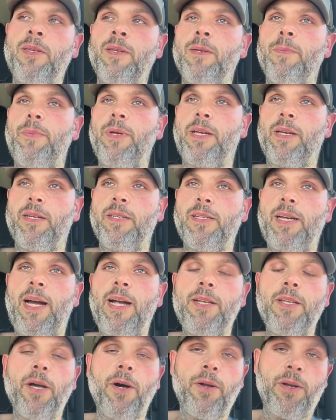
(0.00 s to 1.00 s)
Because
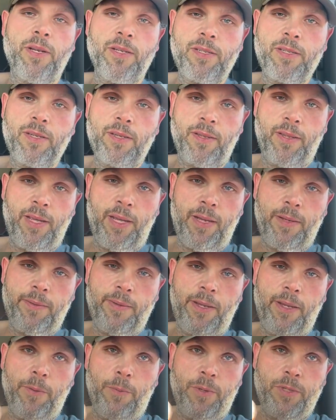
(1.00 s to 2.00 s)
I noticed that
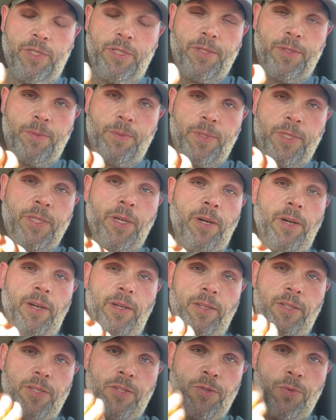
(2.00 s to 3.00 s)
it was
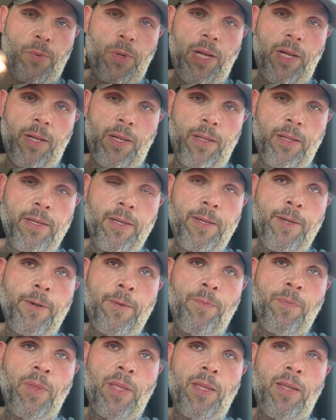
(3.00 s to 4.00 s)
starting to swell,
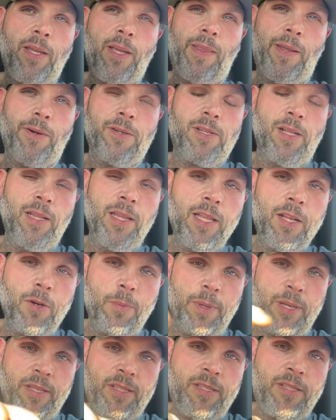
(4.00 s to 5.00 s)
and there was a little
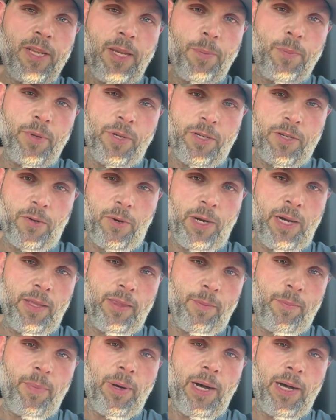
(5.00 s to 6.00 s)
bit of seepage around
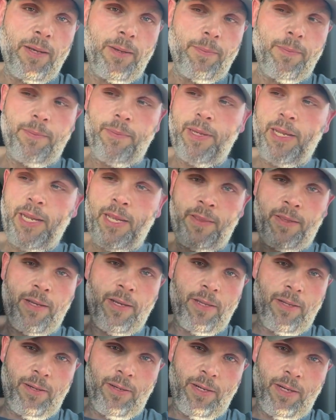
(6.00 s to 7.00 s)
the bottom and the
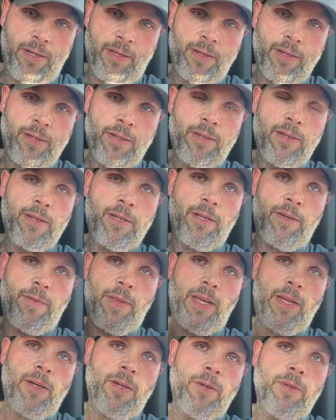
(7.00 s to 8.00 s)
other end of
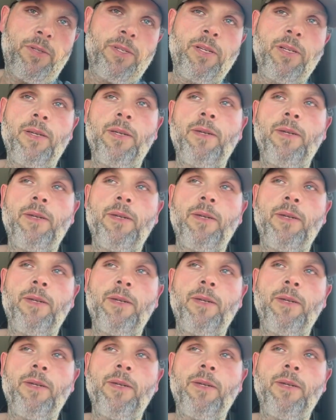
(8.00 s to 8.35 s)
that hose.